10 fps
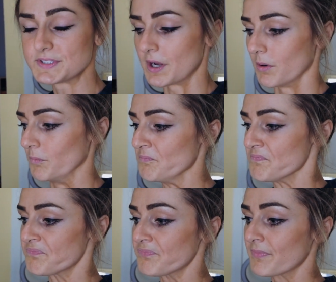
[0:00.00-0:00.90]
So
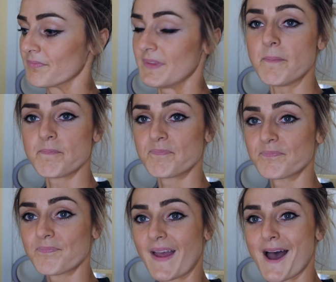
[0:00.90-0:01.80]
yep,
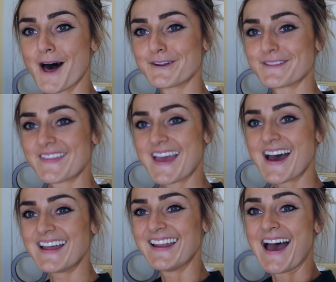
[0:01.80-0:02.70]
other than
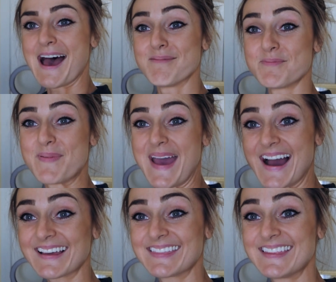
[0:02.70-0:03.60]
that, I'm gonna
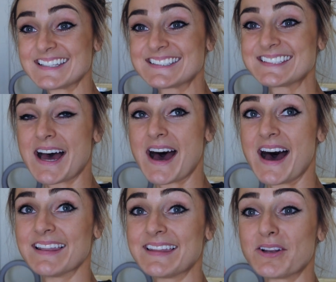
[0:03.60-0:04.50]
pack this
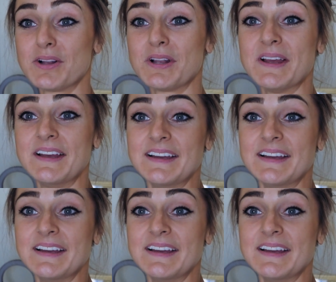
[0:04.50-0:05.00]
uh, little,